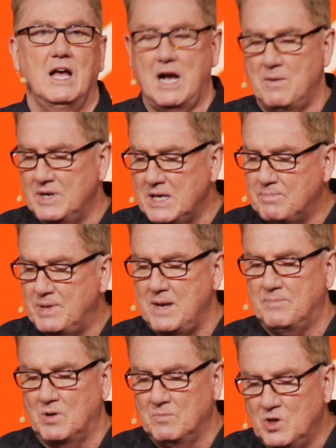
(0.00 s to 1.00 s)
How many
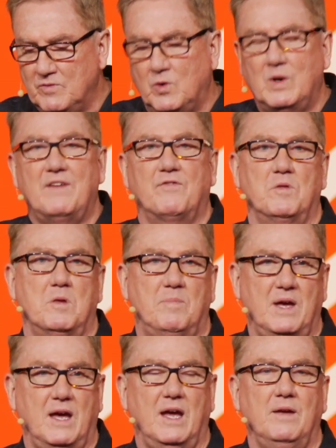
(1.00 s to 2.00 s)
people move away from the
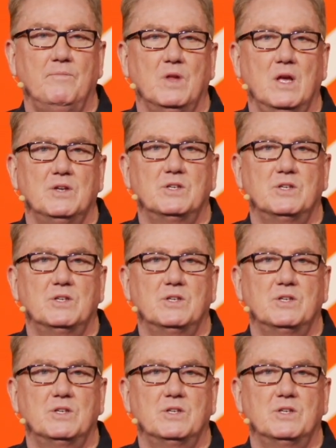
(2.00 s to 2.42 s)
Bay